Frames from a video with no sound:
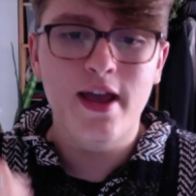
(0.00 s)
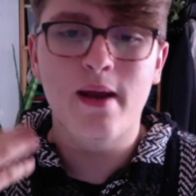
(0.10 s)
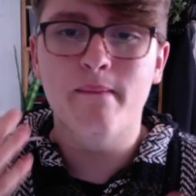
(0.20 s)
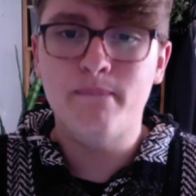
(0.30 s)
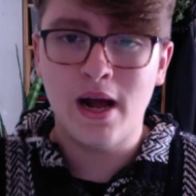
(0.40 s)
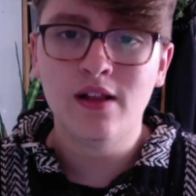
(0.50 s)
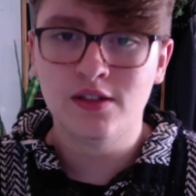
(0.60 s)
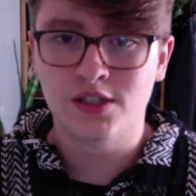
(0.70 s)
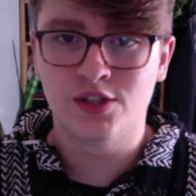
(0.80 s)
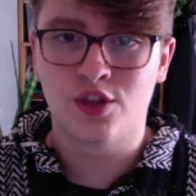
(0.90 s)
it
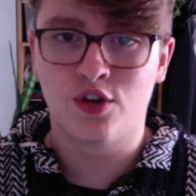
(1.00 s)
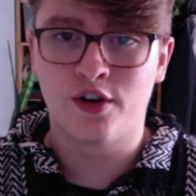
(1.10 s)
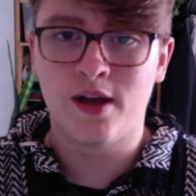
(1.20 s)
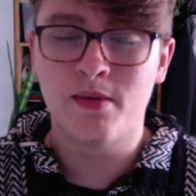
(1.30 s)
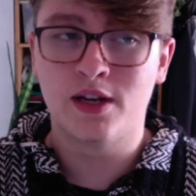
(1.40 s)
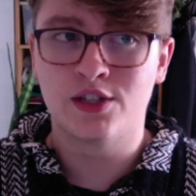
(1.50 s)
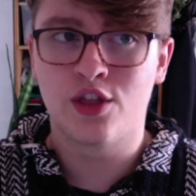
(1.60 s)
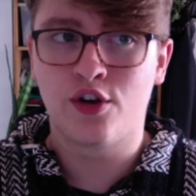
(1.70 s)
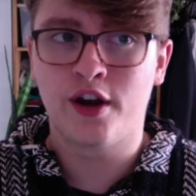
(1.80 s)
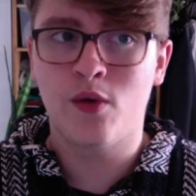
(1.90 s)
balances the third eye because the third eye